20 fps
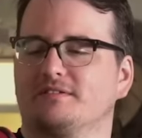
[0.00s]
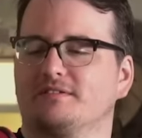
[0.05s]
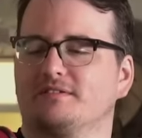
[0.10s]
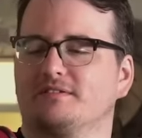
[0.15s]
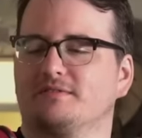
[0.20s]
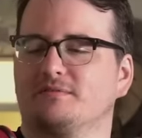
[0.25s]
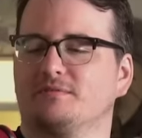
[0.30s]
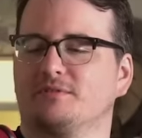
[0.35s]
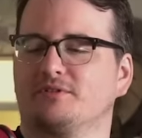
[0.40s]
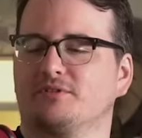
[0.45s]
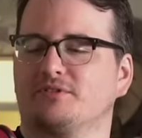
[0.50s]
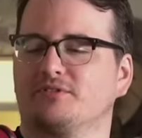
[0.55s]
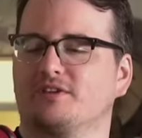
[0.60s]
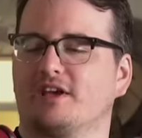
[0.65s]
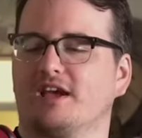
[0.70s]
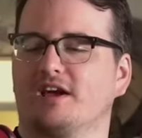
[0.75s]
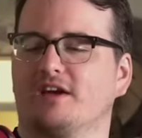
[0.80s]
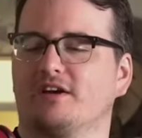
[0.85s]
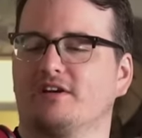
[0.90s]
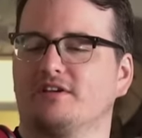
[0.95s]
was
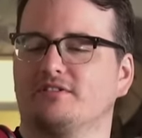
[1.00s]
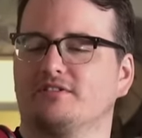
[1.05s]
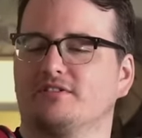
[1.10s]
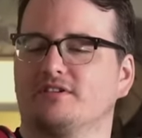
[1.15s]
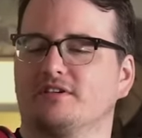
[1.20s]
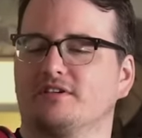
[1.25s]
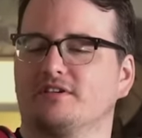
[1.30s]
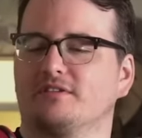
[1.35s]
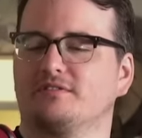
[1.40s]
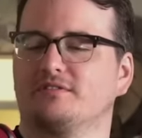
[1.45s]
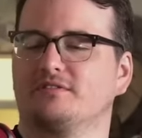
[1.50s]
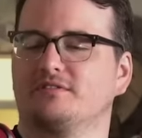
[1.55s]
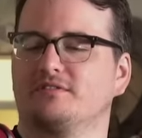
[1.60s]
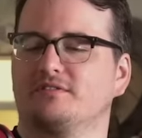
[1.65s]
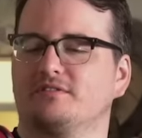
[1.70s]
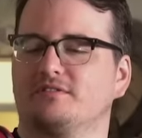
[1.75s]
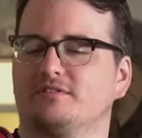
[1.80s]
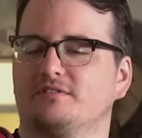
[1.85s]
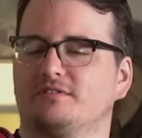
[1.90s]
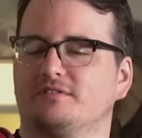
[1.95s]
scared to
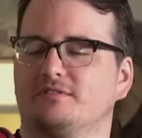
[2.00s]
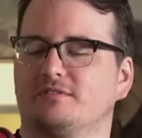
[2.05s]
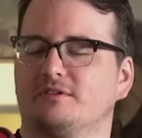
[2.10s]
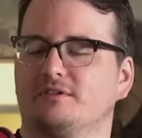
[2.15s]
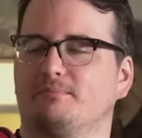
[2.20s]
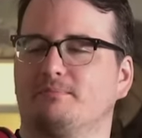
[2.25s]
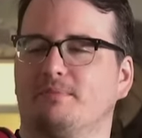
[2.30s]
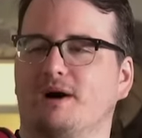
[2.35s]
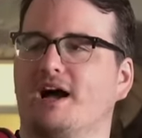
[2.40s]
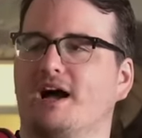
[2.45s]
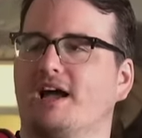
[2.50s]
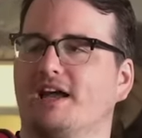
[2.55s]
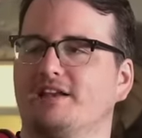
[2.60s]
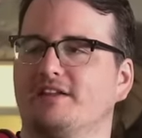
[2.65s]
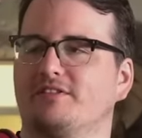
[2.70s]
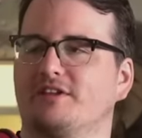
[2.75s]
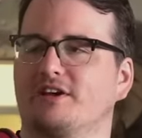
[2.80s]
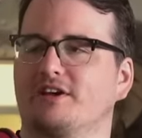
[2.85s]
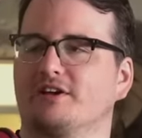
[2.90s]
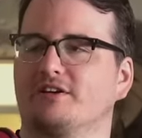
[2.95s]
to buy
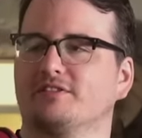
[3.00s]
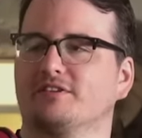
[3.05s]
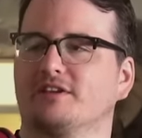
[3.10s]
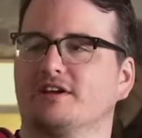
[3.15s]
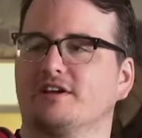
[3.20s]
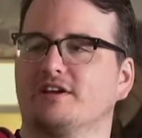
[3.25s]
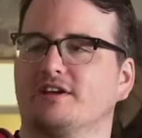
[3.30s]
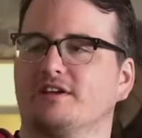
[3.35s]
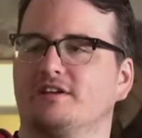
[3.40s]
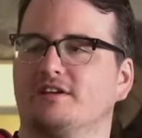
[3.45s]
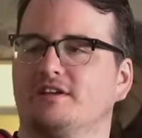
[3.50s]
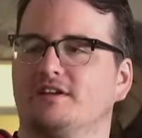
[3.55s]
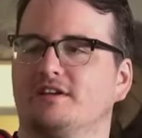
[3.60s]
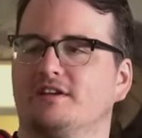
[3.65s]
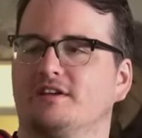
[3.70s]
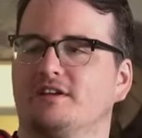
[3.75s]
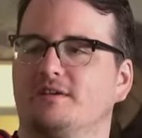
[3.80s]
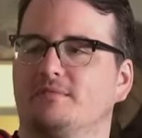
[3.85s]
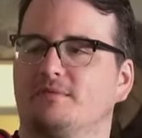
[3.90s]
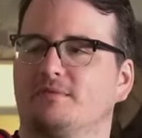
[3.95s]
anything online,
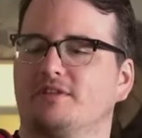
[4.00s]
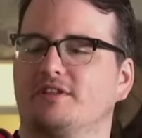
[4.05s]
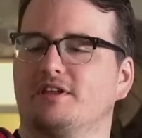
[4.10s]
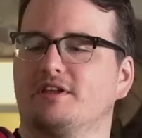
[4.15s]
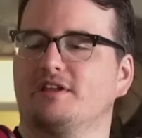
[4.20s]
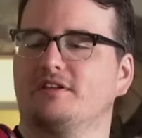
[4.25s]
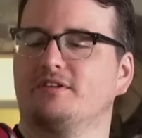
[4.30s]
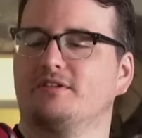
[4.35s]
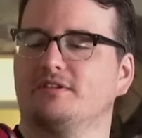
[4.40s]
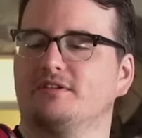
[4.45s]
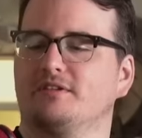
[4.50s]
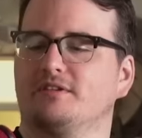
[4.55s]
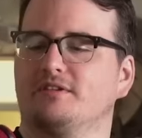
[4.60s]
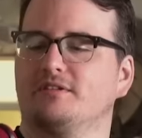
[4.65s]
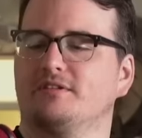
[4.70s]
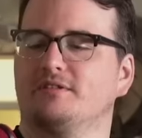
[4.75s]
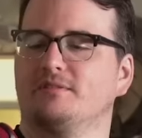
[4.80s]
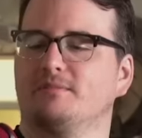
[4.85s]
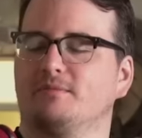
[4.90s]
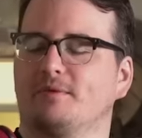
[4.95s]
but mm. then
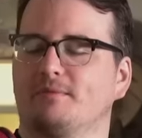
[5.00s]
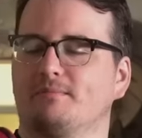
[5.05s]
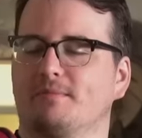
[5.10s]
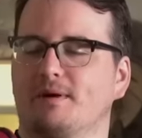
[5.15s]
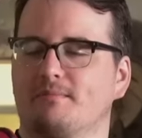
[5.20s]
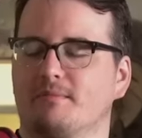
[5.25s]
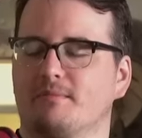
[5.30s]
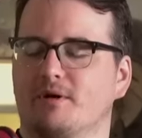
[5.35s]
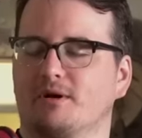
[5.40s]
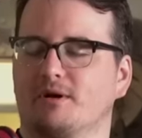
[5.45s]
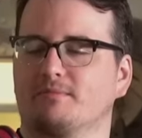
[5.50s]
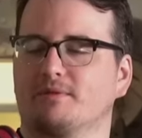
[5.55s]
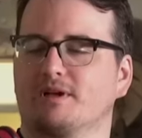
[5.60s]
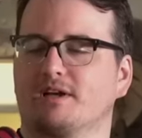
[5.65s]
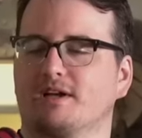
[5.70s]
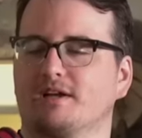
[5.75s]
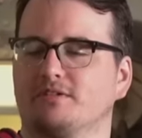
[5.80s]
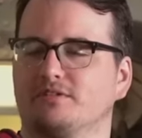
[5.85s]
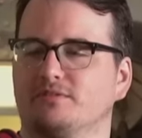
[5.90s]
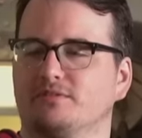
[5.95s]
when my mom
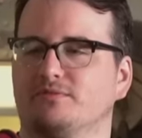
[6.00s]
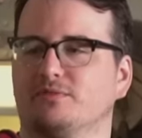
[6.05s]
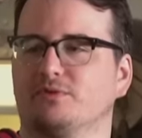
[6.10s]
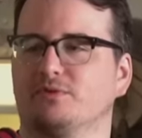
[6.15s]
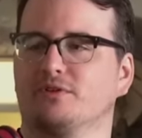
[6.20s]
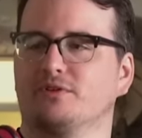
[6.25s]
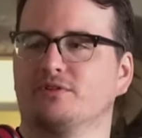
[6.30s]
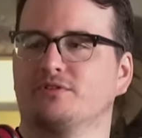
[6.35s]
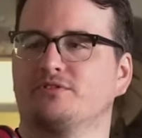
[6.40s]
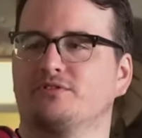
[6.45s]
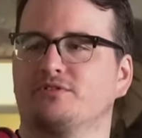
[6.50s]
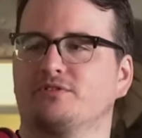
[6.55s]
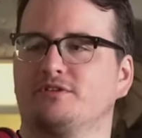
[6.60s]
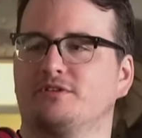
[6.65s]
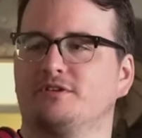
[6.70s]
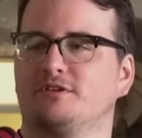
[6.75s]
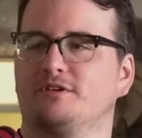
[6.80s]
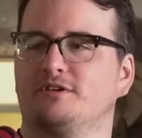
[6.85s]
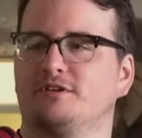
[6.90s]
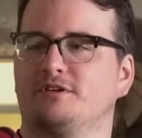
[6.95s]
got divorced,
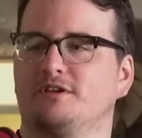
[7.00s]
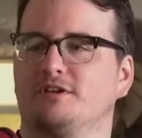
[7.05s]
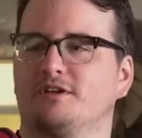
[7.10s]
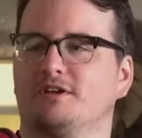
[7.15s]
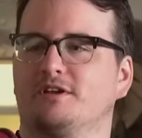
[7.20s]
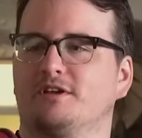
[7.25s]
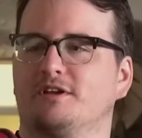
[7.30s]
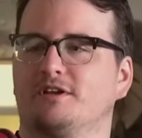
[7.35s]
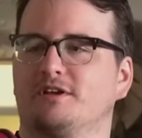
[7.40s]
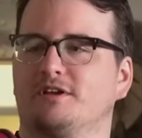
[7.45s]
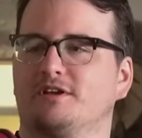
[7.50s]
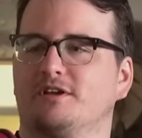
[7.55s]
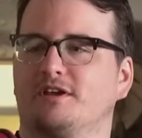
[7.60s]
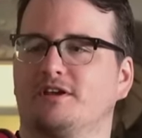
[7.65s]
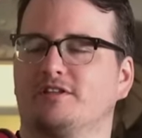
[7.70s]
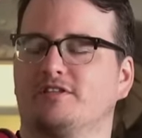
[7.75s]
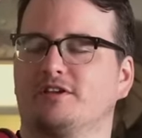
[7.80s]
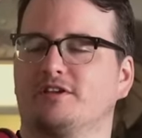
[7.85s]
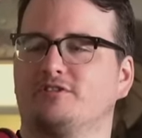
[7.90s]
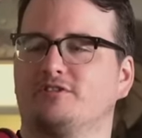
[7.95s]
I
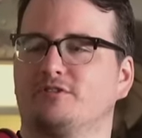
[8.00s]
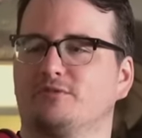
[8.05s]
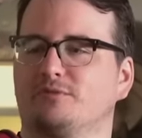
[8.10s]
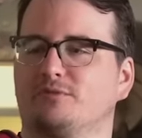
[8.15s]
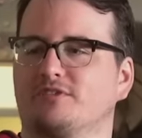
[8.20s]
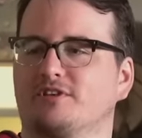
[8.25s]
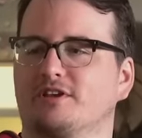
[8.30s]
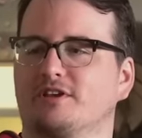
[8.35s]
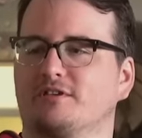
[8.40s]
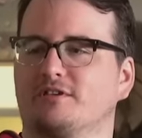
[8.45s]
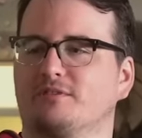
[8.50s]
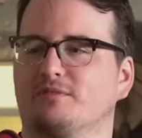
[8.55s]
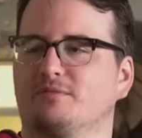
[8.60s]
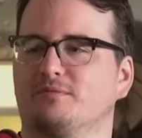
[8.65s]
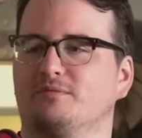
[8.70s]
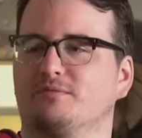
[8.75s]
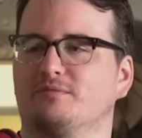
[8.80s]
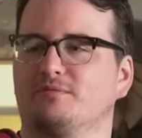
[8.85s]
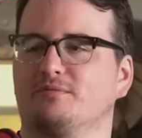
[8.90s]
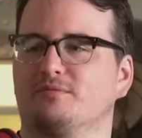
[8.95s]
think she was like
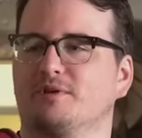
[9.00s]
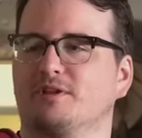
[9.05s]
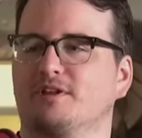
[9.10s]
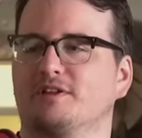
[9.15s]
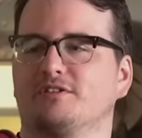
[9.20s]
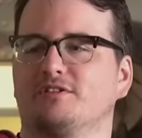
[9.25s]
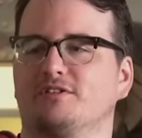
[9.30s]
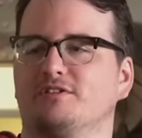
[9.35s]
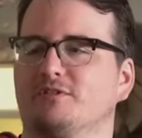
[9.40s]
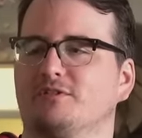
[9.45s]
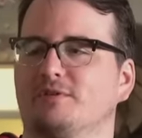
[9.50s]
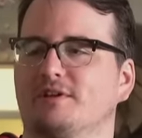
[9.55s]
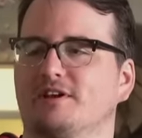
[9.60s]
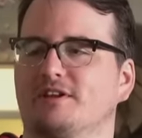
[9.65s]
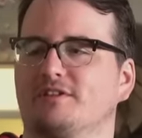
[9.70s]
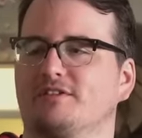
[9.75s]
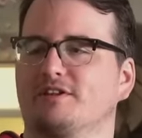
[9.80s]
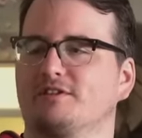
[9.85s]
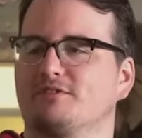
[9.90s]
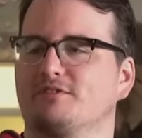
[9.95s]
willing to do
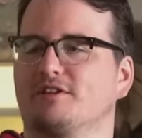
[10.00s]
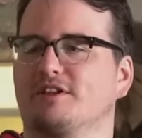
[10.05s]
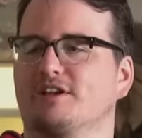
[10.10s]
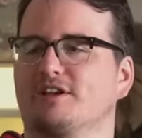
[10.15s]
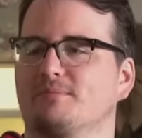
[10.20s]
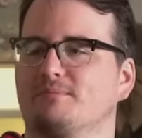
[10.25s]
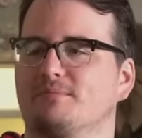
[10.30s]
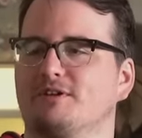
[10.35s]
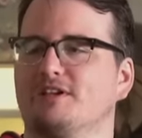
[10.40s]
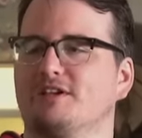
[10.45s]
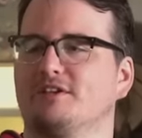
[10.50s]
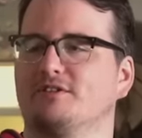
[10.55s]
anything to like appease